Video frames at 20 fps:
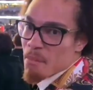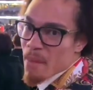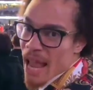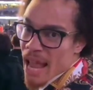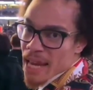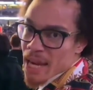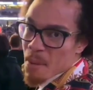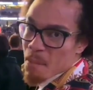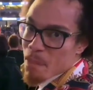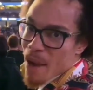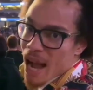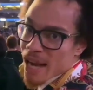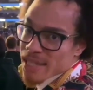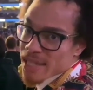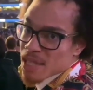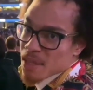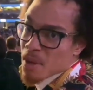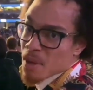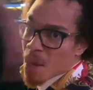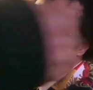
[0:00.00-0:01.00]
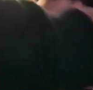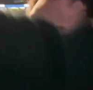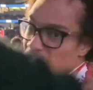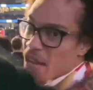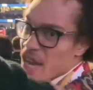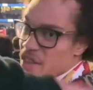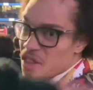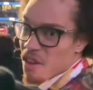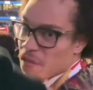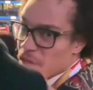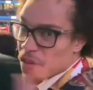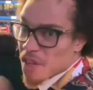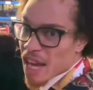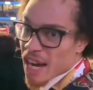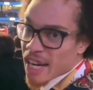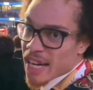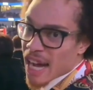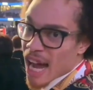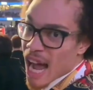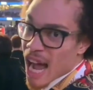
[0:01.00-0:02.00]
website, Man in Boxing. Led
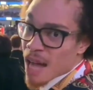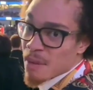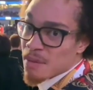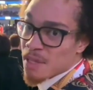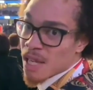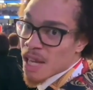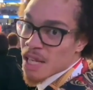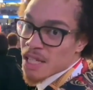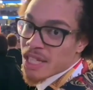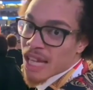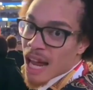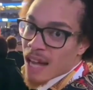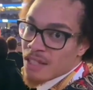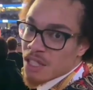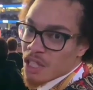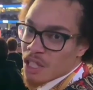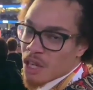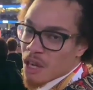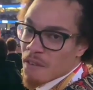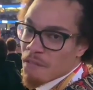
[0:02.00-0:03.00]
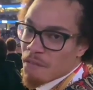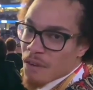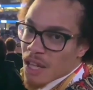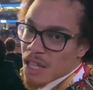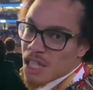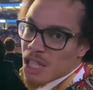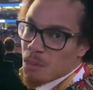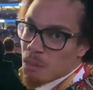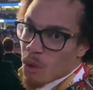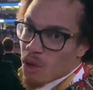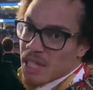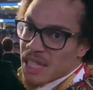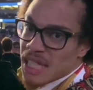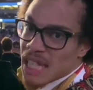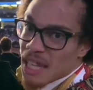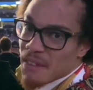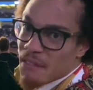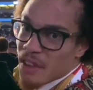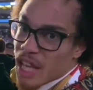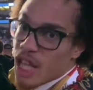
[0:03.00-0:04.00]
the Flair Cops. Shout out to Goodfellas
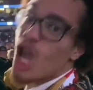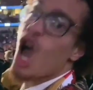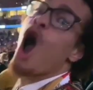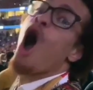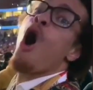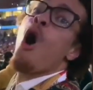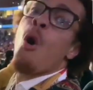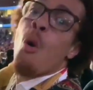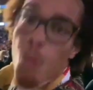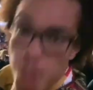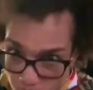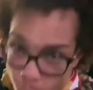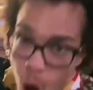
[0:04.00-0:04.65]
Sports TV.